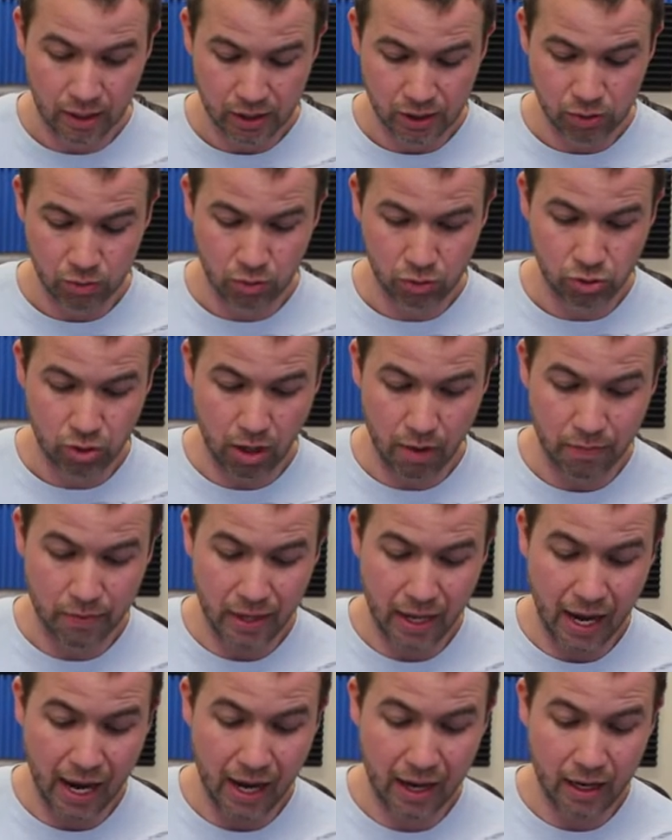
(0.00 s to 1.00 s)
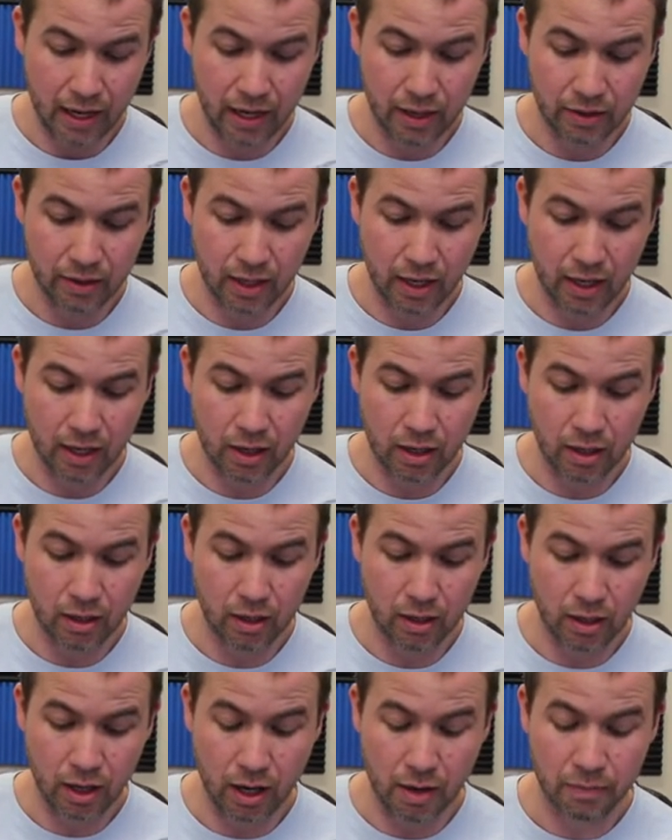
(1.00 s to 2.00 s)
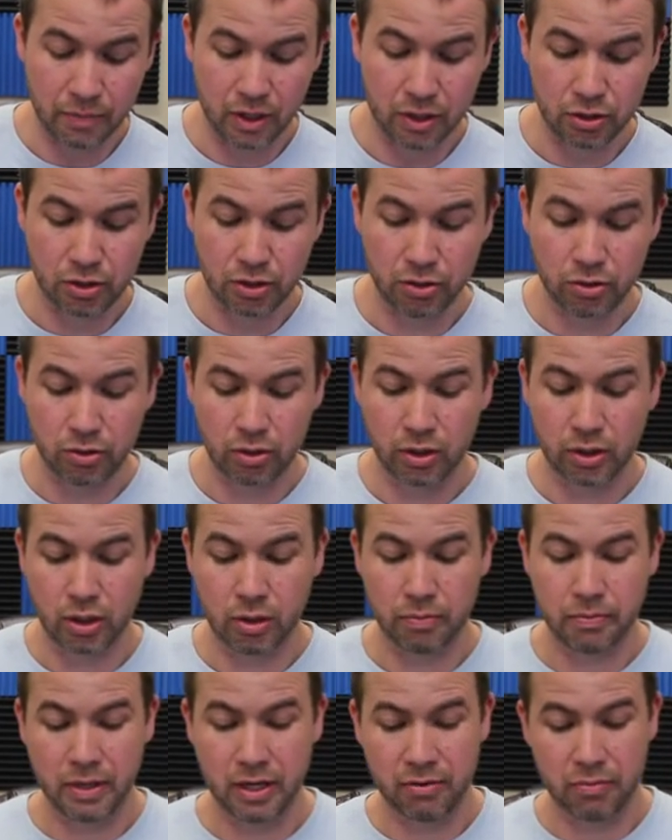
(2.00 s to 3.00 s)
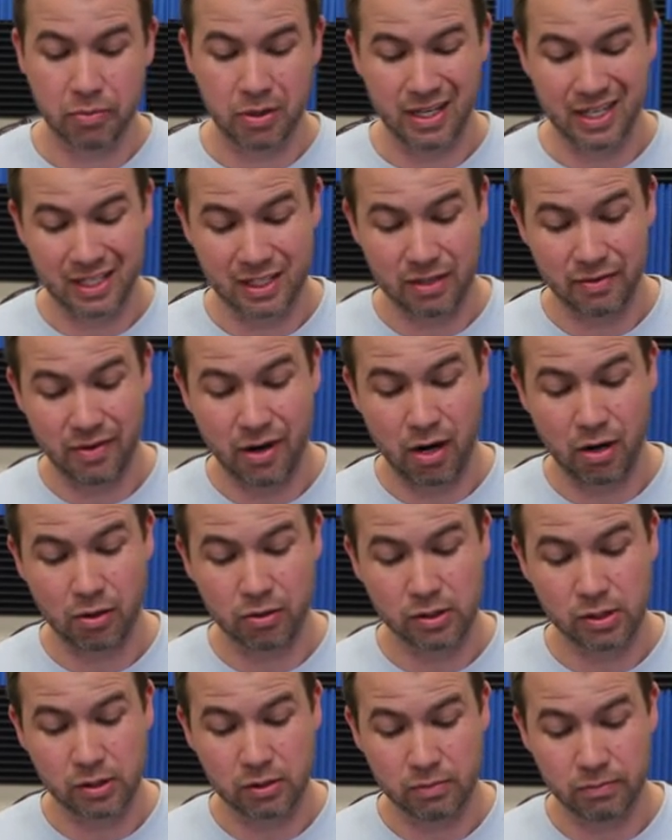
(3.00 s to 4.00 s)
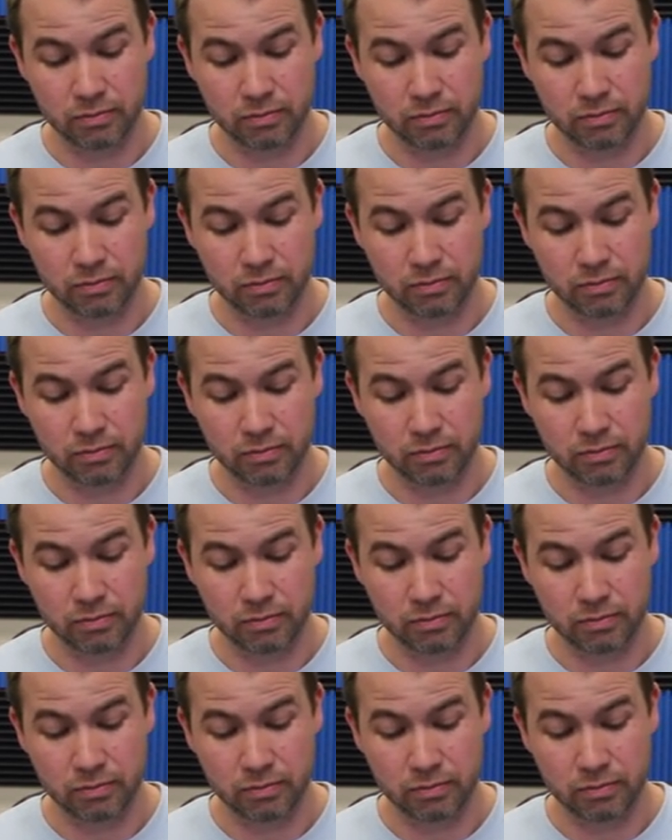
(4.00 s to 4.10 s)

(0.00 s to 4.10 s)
So we'll drop that, and then I'm going to do a little bit of predictive arrows.